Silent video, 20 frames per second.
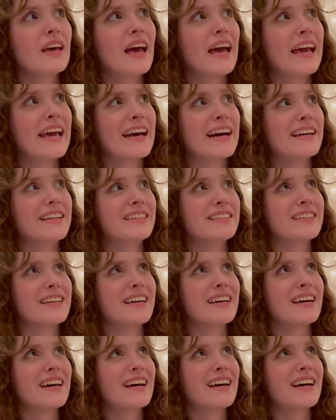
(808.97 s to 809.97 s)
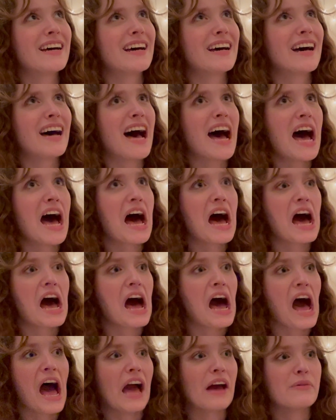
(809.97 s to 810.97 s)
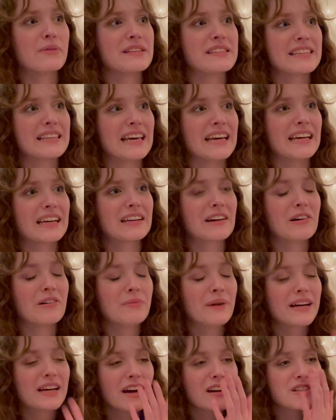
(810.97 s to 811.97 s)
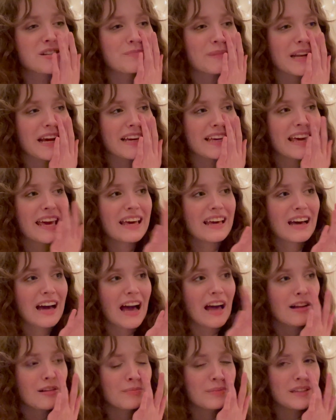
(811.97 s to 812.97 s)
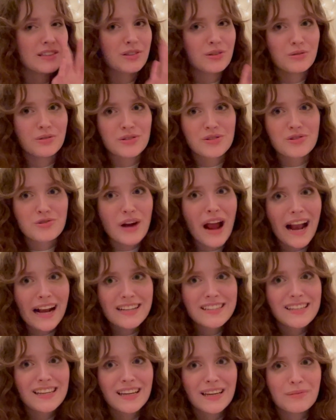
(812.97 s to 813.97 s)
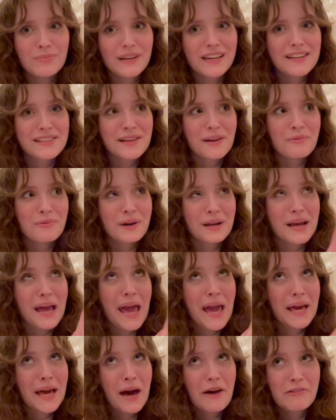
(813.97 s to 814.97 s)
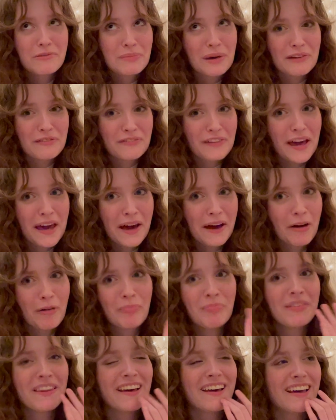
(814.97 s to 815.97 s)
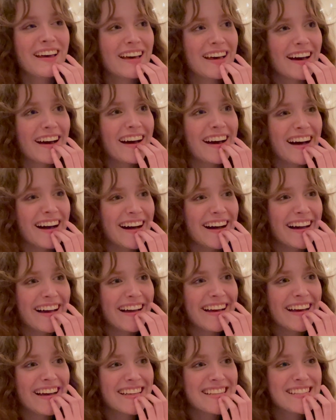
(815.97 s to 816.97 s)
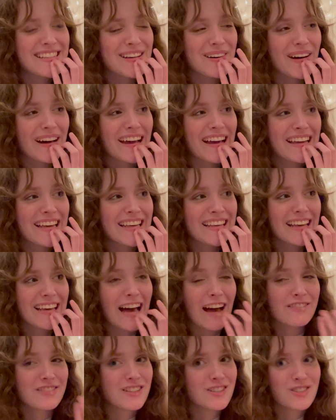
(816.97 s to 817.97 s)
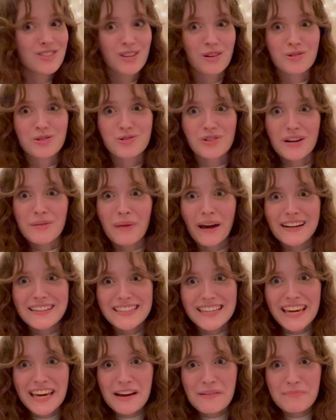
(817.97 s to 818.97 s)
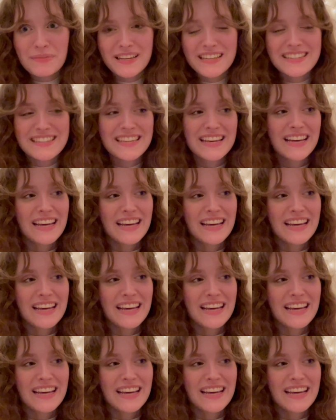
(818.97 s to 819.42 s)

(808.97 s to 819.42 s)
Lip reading: and I was like, oh my gosh, but I'll be too distracted because I'll want to hang out with my fam, so I have to just go straight back to campus.